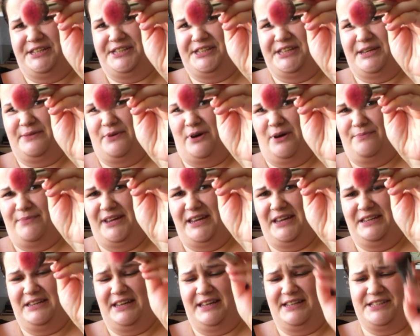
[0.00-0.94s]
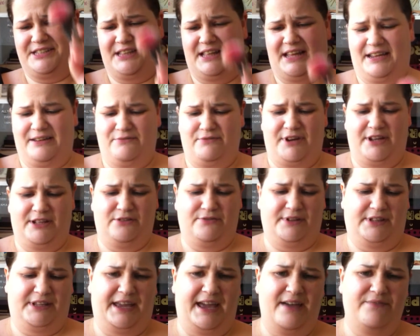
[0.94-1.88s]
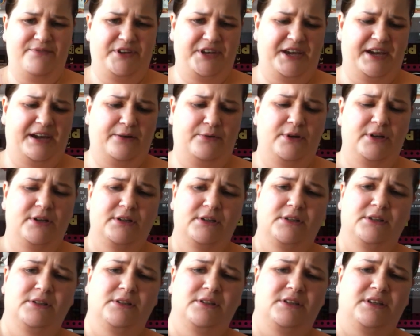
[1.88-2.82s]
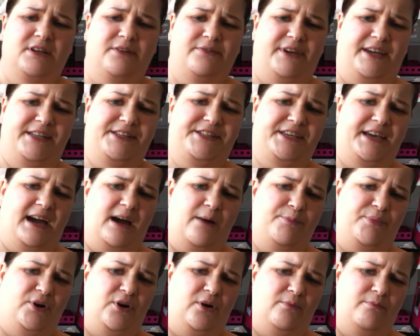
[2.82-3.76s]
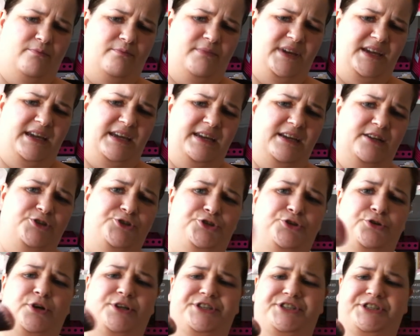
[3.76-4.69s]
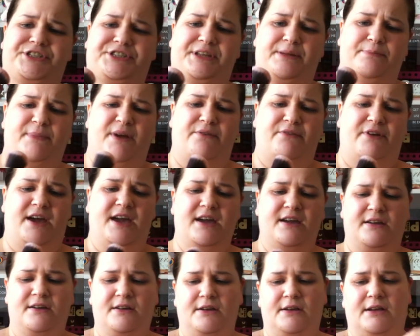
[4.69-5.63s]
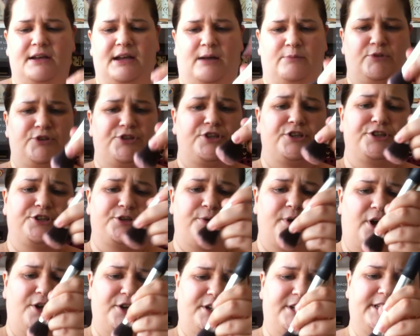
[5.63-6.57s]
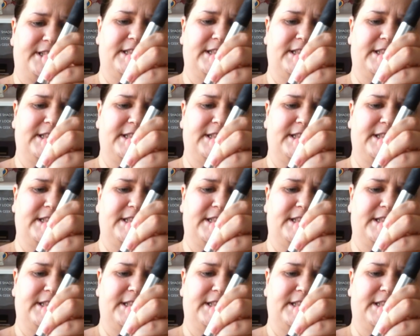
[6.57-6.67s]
you see what I mean? It's like really, really heavy now. Give it a tap on me trusty mirror. I'm just going to do it on a